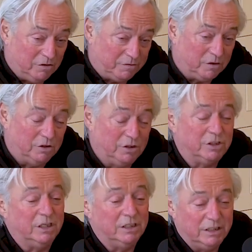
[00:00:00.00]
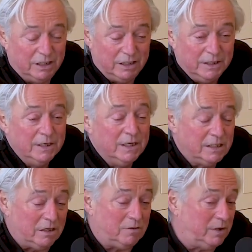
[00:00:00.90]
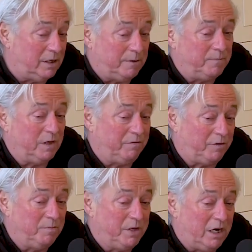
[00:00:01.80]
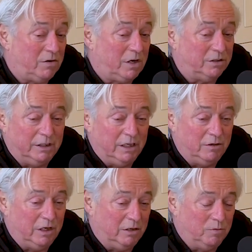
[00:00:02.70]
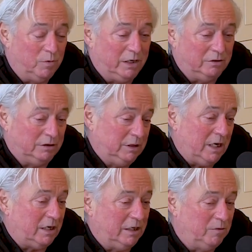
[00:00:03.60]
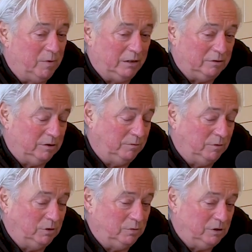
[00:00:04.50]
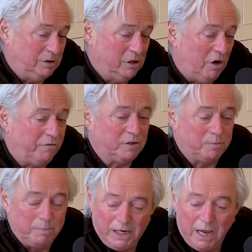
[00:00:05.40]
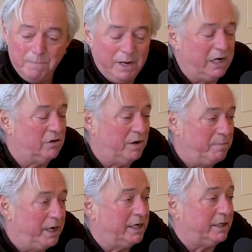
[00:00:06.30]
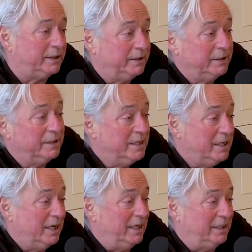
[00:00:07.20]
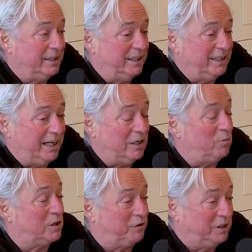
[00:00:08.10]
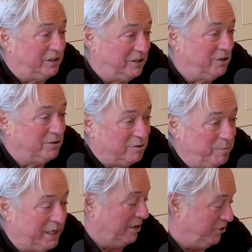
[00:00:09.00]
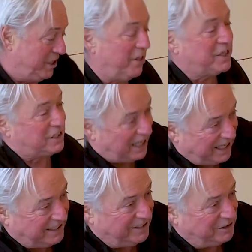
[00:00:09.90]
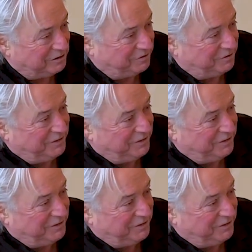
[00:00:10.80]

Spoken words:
of course. And from there on, it went. The office became bigger and bigger. Yeah. And it was fun to be on the other side of